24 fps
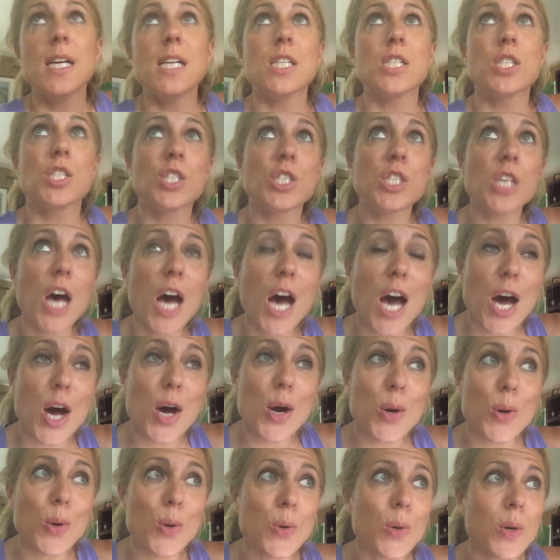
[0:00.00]

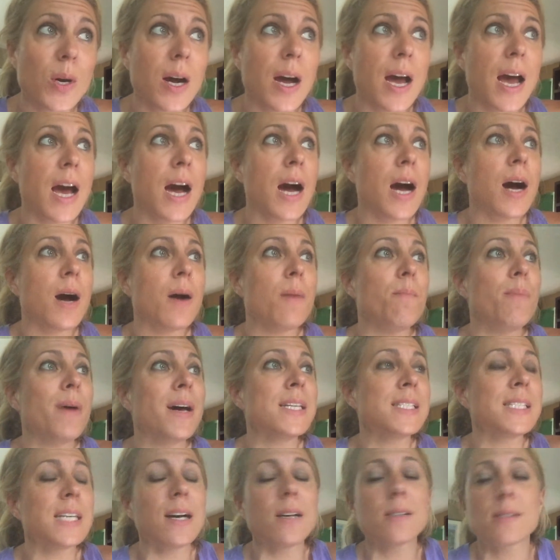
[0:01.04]
So, um,
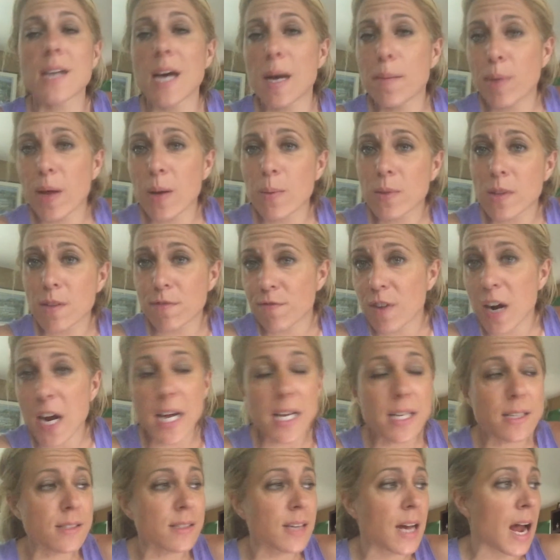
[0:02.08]
Ben's outside playing with a
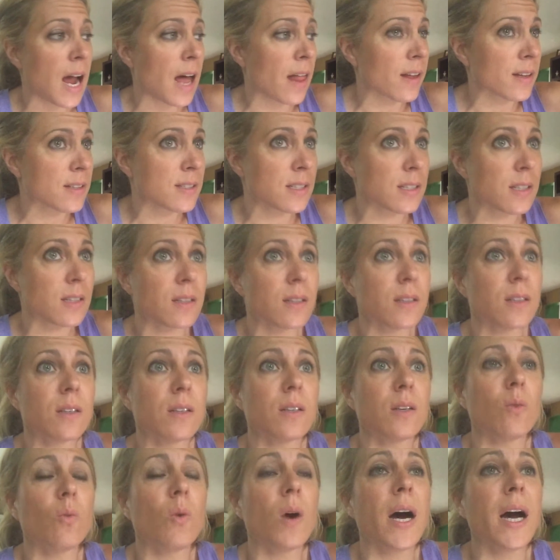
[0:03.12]
friend. Alex,
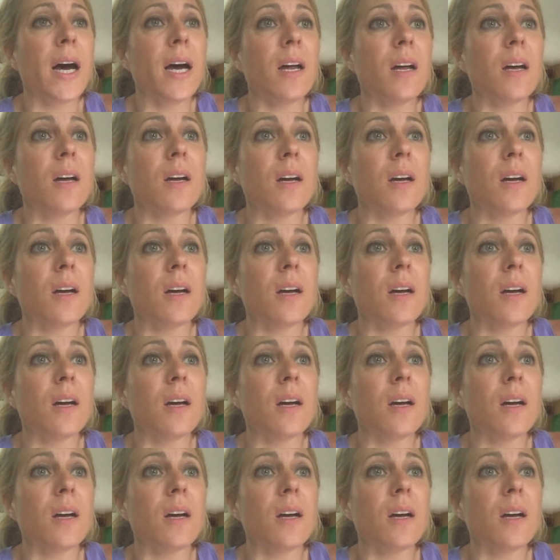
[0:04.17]
what?